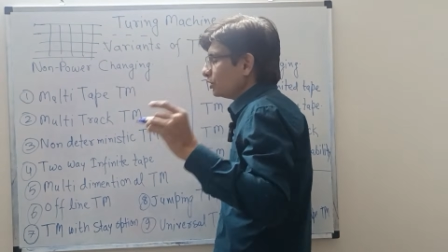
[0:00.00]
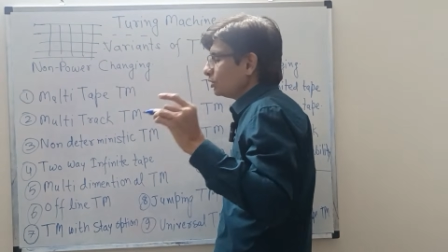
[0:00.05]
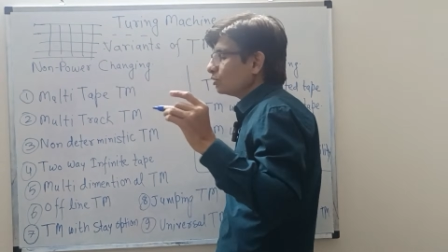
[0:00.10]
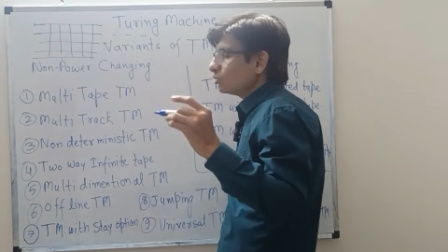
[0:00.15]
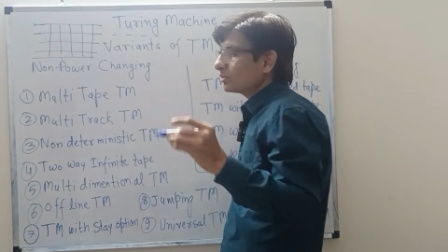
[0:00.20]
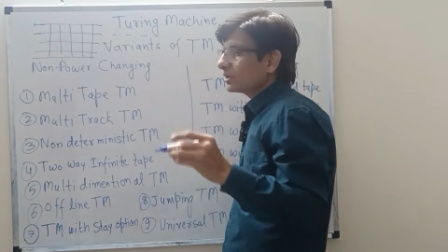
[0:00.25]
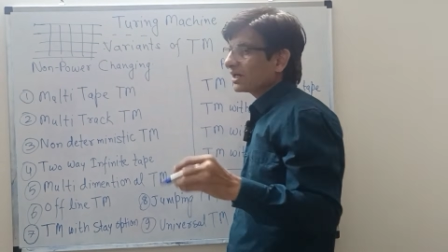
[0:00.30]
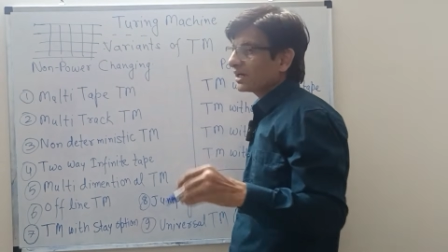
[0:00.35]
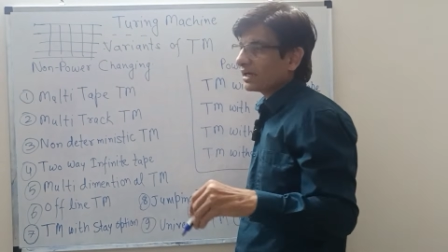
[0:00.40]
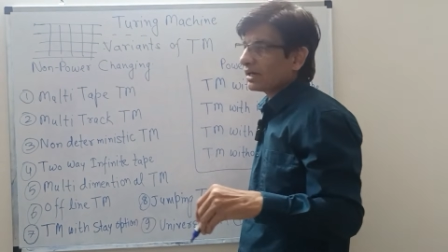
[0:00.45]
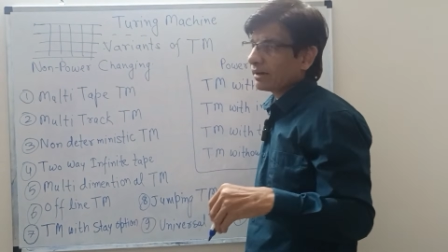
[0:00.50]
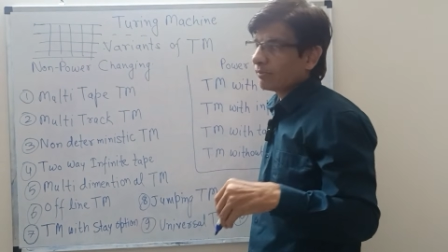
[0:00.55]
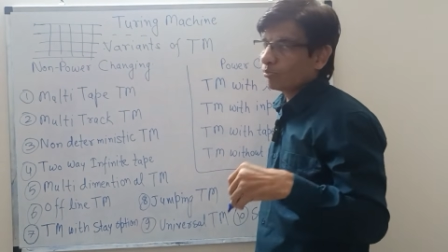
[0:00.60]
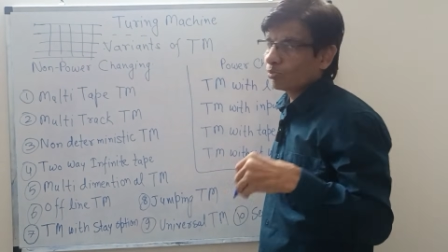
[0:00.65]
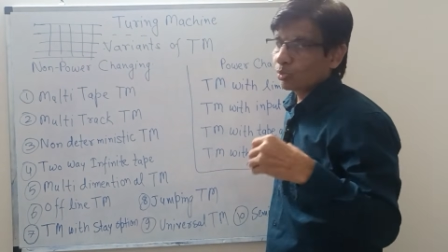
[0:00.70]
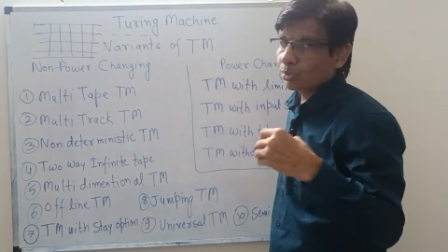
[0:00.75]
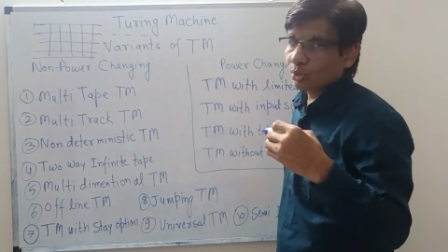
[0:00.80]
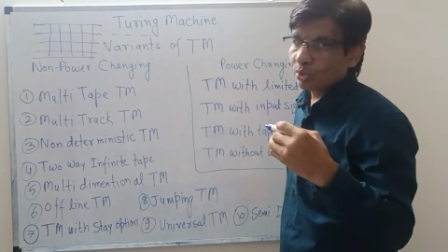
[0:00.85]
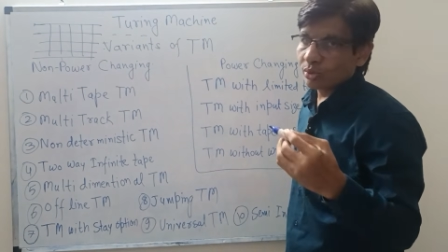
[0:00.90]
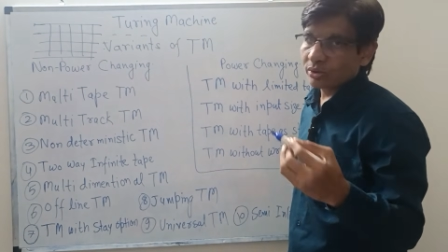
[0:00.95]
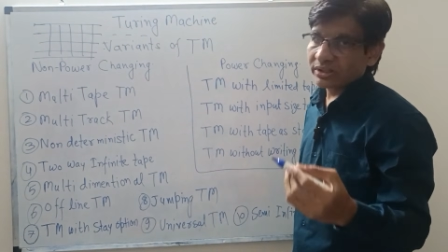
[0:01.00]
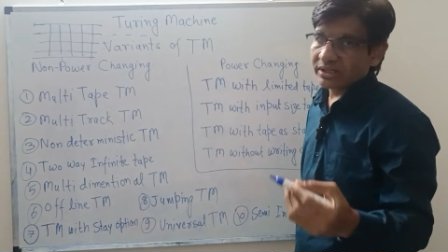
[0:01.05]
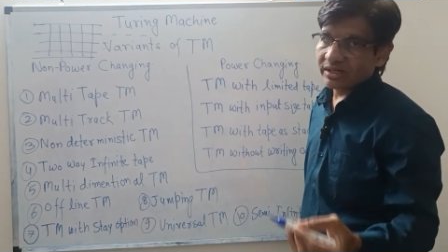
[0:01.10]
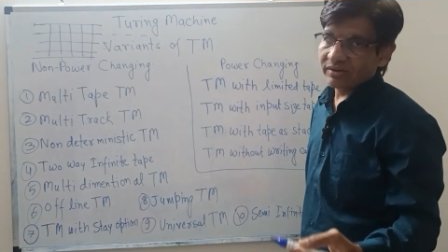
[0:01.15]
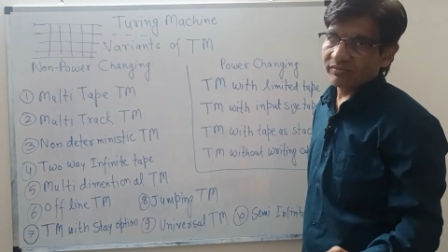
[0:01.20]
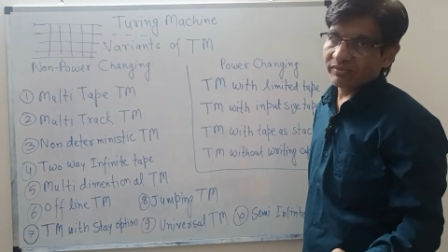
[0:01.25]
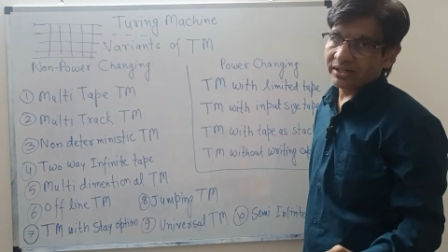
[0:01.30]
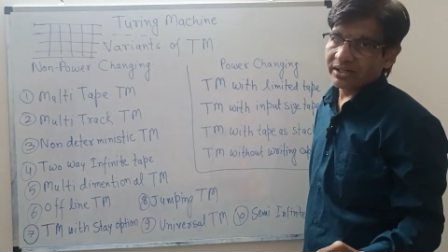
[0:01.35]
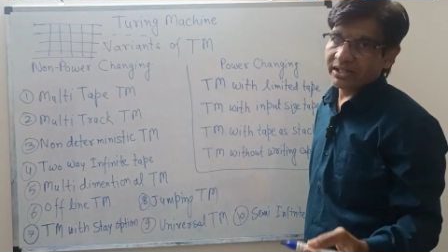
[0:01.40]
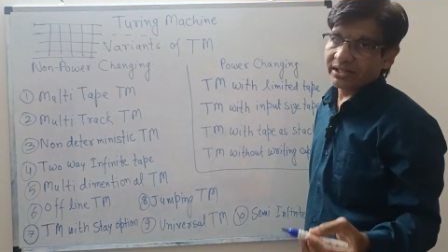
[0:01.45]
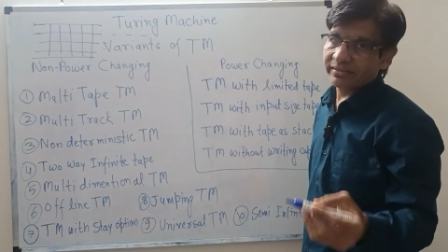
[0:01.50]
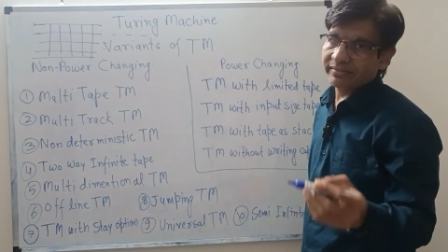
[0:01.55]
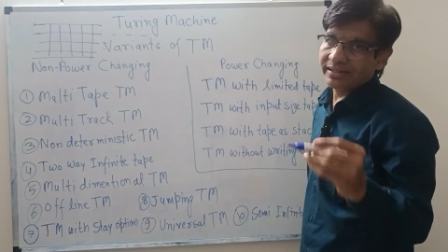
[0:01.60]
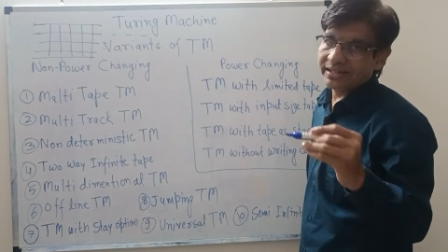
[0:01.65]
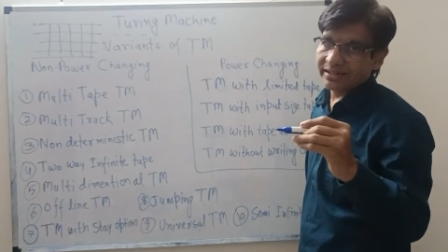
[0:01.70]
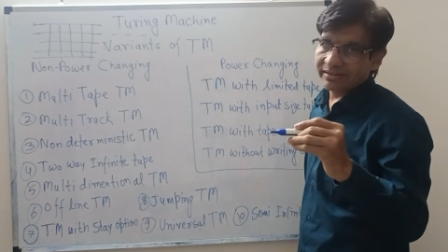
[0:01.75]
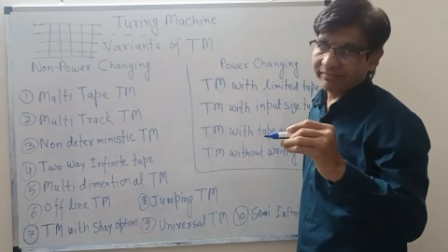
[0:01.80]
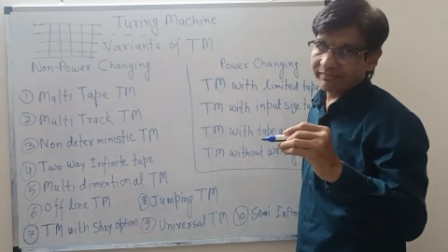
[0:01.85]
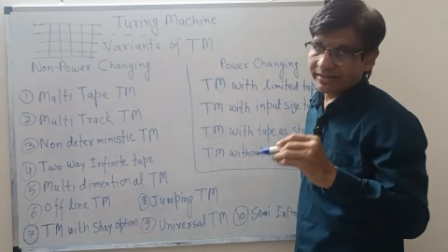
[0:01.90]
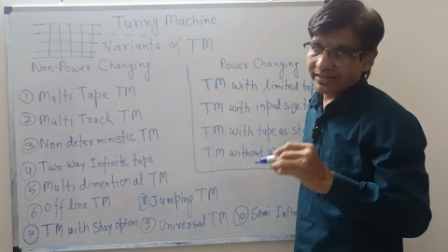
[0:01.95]
you can have more than one
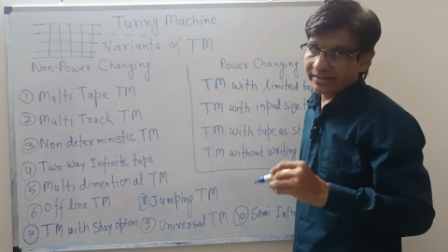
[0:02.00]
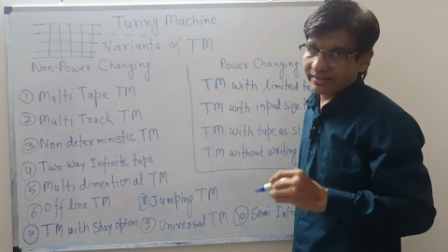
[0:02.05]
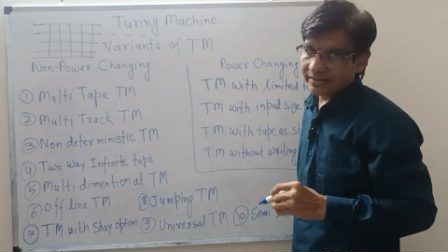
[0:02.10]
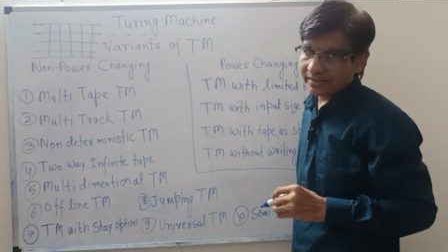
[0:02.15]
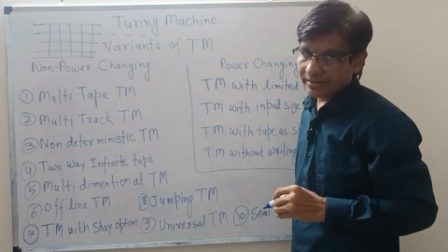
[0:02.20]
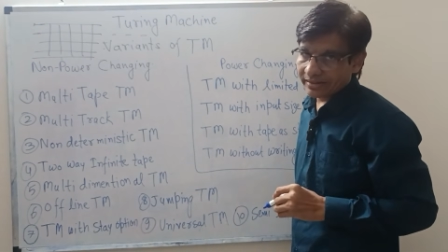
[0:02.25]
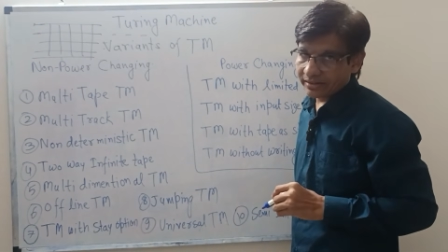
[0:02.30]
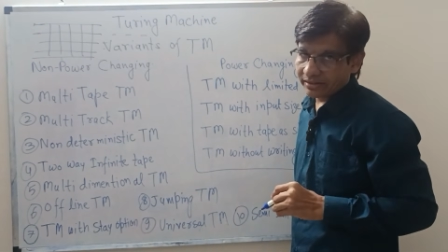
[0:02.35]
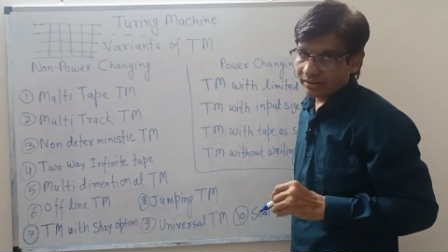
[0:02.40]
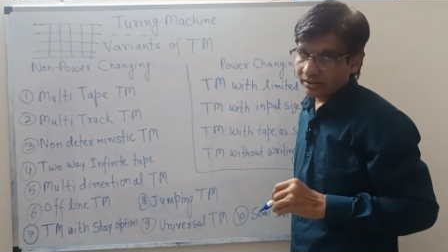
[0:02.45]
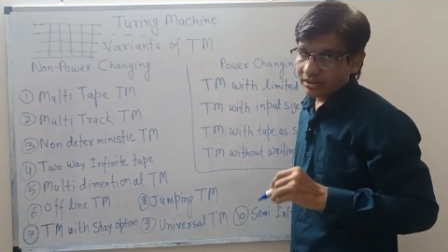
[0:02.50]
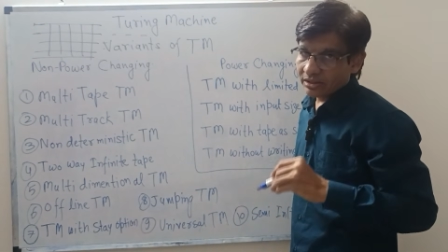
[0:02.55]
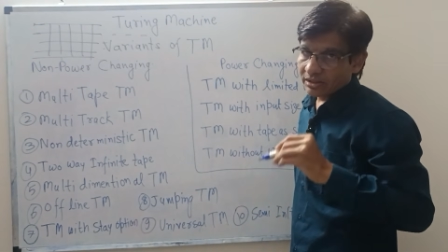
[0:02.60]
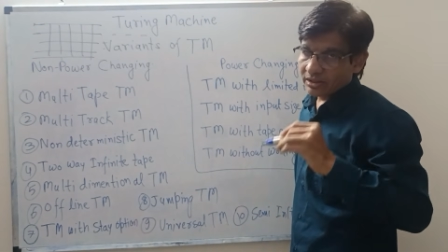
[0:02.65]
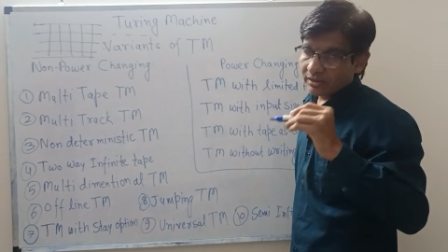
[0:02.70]
read-write head,